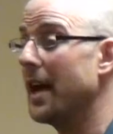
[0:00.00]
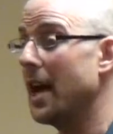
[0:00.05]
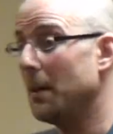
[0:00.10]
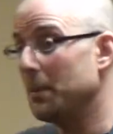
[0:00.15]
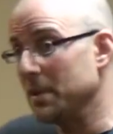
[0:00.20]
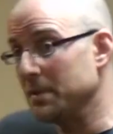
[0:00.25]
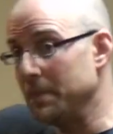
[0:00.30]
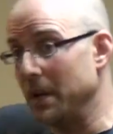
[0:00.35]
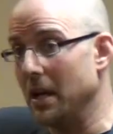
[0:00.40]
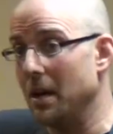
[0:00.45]
to
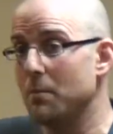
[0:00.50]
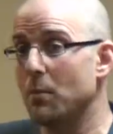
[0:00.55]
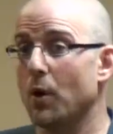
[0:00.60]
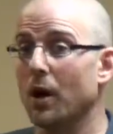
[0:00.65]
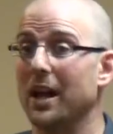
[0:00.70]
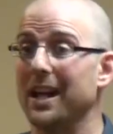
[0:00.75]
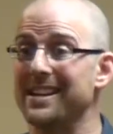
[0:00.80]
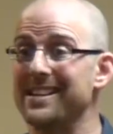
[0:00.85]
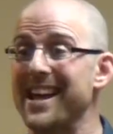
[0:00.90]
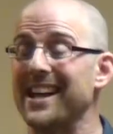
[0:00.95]
help us become
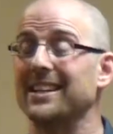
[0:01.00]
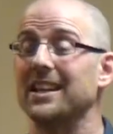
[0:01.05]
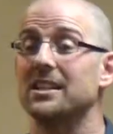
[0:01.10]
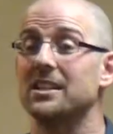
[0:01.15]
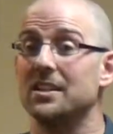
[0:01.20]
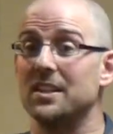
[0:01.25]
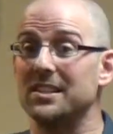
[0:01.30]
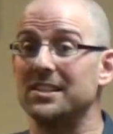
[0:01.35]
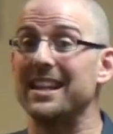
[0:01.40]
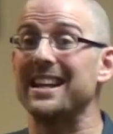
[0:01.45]
more connected
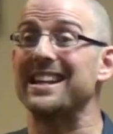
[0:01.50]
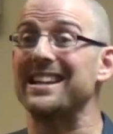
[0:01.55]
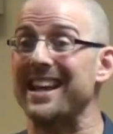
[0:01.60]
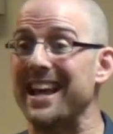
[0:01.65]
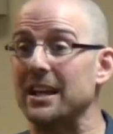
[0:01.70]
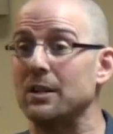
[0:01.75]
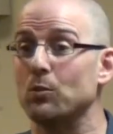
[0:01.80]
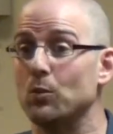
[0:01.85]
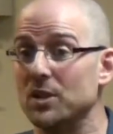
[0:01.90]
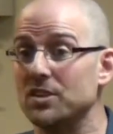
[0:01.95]
to this
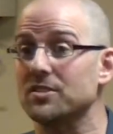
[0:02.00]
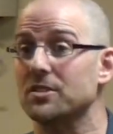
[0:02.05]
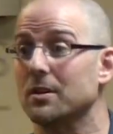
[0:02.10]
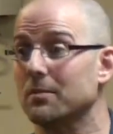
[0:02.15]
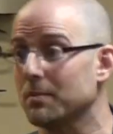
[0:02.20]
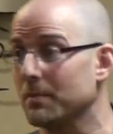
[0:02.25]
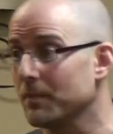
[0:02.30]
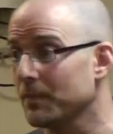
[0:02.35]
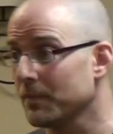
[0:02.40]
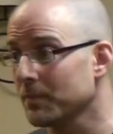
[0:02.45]
innate
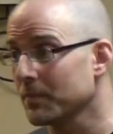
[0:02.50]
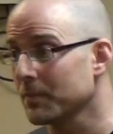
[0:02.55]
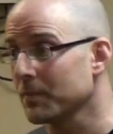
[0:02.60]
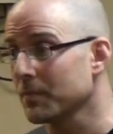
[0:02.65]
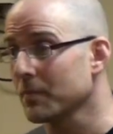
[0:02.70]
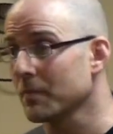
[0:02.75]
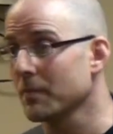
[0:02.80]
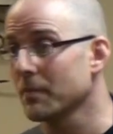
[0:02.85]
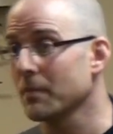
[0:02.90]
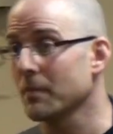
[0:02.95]
wisdom.
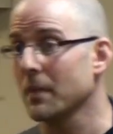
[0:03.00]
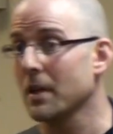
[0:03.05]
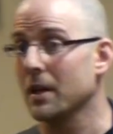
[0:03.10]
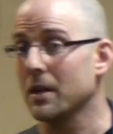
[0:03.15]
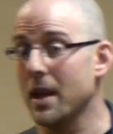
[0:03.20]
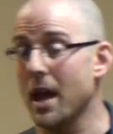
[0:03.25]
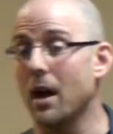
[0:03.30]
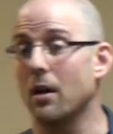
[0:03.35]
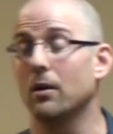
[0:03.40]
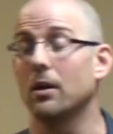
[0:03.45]

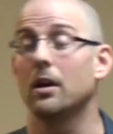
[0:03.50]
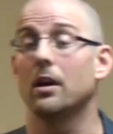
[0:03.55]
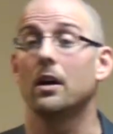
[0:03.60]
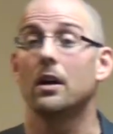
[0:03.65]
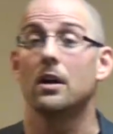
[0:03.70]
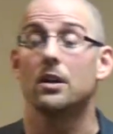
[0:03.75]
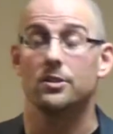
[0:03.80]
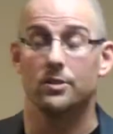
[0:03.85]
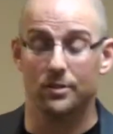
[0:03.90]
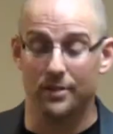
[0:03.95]
Now,
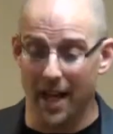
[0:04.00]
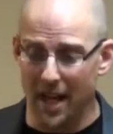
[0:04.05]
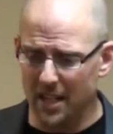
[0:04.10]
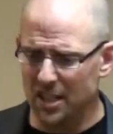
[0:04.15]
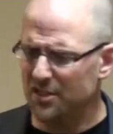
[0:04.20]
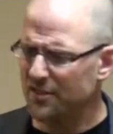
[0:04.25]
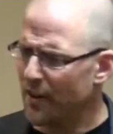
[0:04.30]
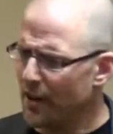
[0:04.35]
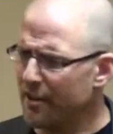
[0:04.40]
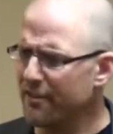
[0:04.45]
so
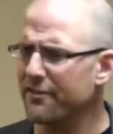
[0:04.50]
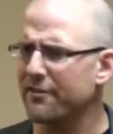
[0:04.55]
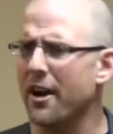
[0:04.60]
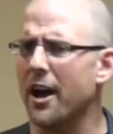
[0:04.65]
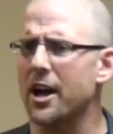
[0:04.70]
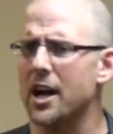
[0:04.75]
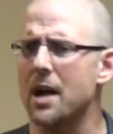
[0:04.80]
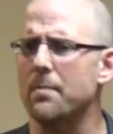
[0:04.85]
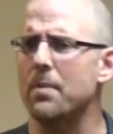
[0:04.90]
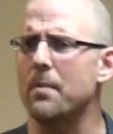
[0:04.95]
Donnie's very
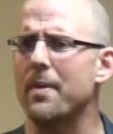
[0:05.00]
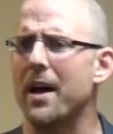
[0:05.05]
fired up